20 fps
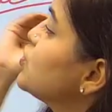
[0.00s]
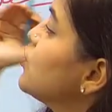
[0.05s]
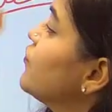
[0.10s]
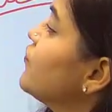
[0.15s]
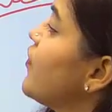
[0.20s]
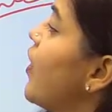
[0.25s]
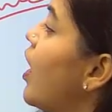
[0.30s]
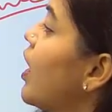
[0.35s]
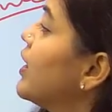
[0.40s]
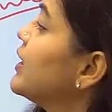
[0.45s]
of
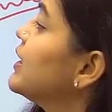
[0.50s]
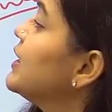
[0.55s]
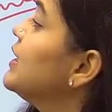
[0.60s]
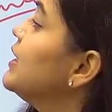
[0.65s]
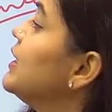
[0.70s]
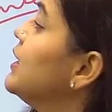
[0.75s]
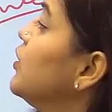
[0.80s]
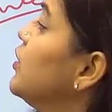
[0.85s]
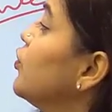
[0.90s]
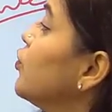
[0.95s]

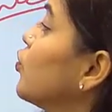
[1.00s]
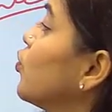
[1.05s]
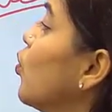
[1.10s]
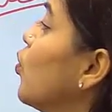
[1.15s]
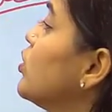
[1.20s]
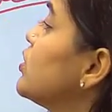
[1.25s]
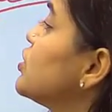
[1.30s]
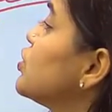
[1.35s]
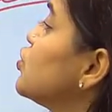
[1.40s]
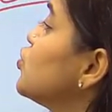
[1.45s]
arterial
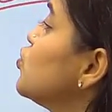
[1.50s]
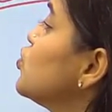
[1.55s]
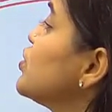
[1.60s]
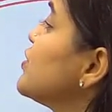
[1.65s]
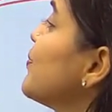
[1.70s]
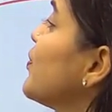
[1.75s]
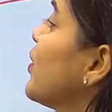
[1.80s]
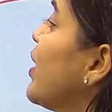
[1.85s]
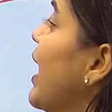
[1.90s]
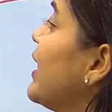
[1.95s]
roads to
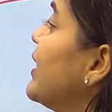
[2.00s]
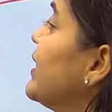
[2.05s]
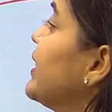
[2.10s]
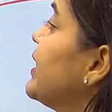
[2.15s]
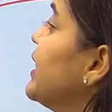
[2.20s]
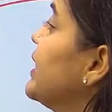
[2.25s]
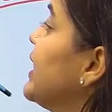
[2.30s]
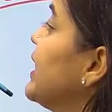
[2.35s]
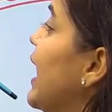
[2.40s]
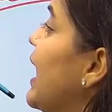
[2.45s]

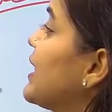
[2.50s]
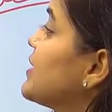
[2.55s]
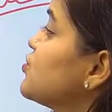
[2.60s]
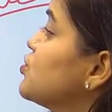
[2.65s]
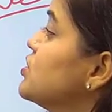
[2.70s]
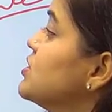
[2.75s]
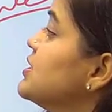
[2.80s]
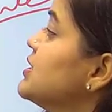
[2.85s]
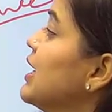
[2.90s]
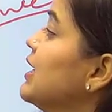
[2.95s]
sporadic attacks
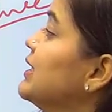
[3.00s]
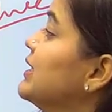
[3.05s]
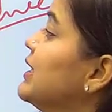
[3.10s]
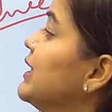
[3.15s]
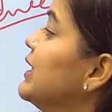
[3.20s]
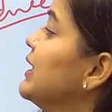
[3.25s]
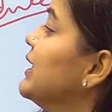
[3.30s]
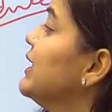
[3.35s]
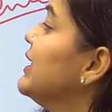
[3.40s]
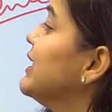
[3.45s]

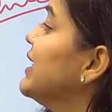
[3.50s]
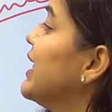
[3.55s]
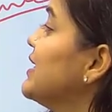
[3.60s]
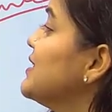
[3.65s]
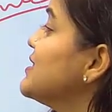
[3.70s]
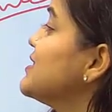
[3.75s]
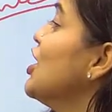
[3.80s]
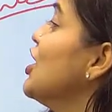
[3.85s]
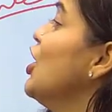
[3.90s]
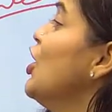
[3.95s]
resulting in
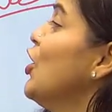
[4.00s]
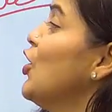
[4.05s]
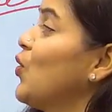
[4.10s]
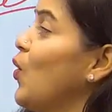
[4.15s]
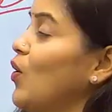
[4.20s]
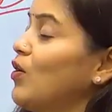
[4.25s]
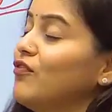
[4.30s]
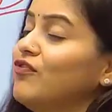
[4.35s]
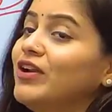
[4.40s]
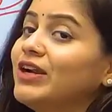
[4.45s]
deaths
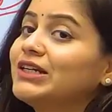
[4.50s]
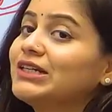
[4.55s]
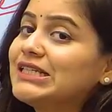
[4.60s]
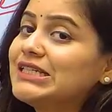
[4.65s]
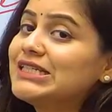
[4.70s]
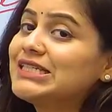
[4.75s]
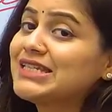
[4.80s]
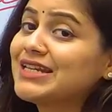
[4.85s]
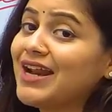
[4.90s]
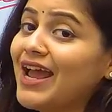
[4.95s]
conflict
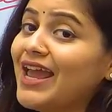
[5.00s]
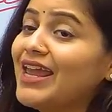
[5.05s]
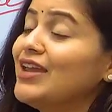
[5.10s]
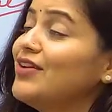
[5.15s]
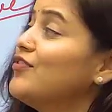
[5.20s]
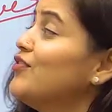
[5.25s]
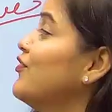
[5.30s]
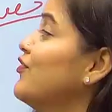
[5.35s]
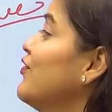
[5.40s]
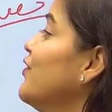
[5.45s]
is
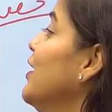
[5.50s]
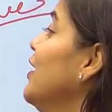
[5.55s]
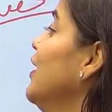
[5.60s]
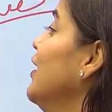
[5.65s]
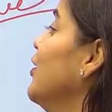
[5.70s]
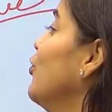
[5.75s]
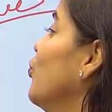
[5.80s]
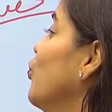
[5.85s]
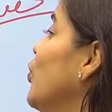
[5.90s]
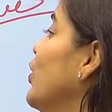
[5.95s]
rife
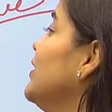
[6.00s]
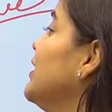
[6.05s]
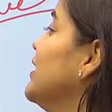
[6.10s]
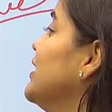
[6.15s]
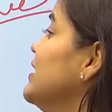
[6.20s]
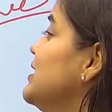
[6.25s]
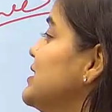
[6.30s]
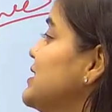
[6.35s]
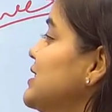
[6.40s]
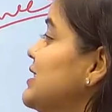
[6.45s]
with
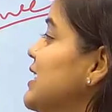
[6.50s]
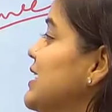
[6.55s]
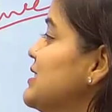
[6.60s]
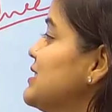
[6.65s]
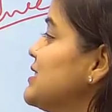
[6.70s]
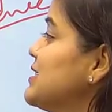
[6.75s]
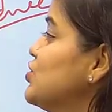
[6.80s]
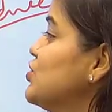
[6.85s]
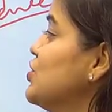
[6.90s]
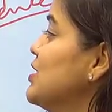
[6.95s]
incidents
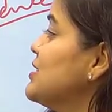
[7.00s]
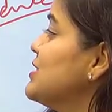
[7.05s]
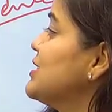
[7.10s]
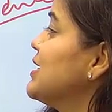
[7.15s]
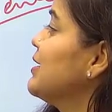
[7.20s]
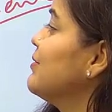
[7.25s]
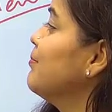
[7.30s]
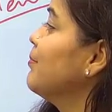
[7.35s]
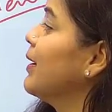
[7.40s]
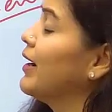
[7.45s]

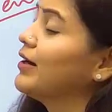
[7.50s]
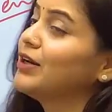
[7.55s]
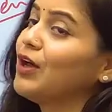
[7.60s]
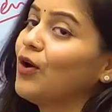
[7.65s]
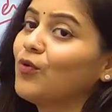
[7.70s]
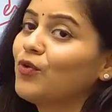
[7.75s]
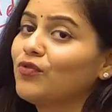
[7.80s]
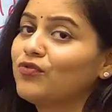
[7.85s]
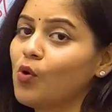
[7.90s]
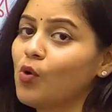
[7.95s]
suggesting
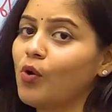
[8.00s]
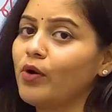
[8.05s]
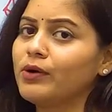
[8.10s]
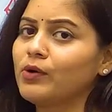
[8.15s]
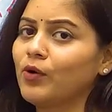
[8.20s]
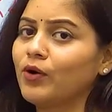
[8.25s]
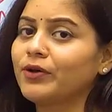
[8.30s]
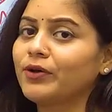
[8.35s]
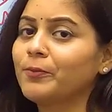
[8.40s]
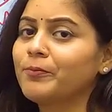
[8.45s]
breakdown of law and
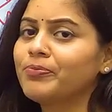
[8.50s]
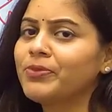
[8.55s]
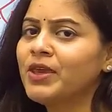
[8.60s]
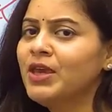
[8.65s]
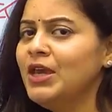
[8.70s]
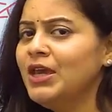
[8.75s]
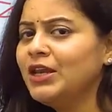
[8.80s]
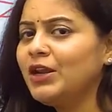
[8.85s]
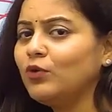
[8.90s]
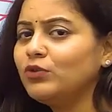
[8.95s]
order.
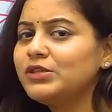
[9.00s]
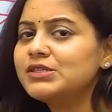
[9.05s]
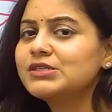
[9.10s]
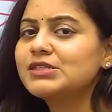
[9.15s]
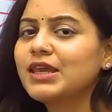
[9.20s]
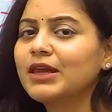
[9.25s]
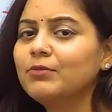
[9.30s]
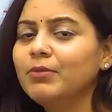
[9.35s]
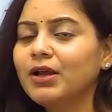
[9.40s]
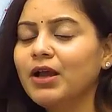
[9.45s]
Now, this
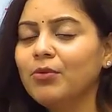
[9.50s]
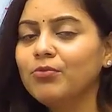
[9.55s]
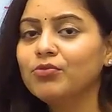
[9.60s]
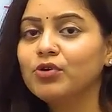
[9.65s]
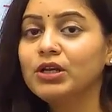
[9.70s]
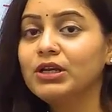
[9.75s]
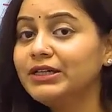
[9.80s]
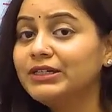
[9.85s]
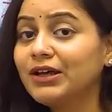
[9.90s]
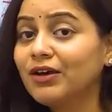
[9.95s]
can become
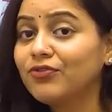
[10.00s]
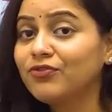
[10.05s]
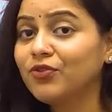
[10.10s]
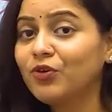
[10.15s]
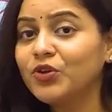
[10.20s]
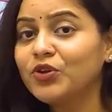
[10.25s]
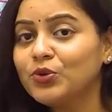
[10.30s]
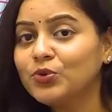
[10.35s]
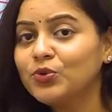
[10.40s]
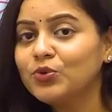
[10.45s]
really tough for
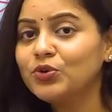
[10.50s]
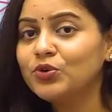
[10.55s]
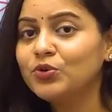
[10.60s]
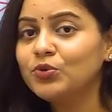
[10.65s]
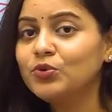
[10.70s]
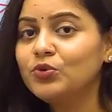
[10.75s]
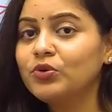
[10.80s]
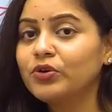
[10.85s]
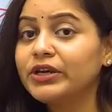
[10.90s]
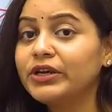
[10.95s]
you
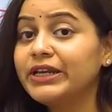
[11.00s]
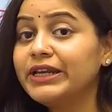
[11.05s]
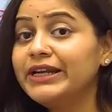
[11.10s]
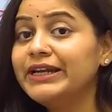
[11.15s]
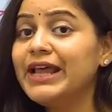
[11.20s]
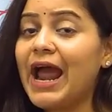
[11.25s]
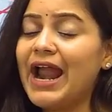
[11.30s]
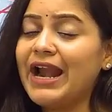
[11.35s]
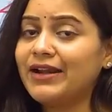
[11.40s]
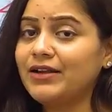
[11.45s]
to read
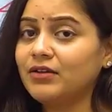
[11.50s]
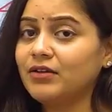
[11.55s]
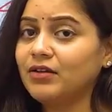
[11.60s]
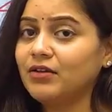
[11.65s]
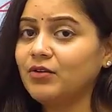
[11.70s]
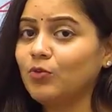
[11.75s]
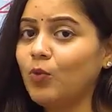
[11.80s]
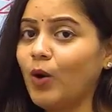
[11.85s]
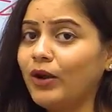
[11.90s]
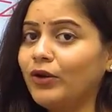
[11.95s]
at
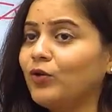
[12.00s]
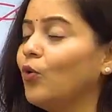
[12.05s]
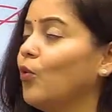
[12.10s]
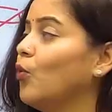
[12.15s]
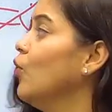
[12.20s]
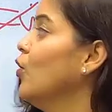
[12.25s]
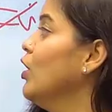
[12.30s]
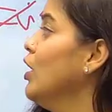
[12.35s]
one go.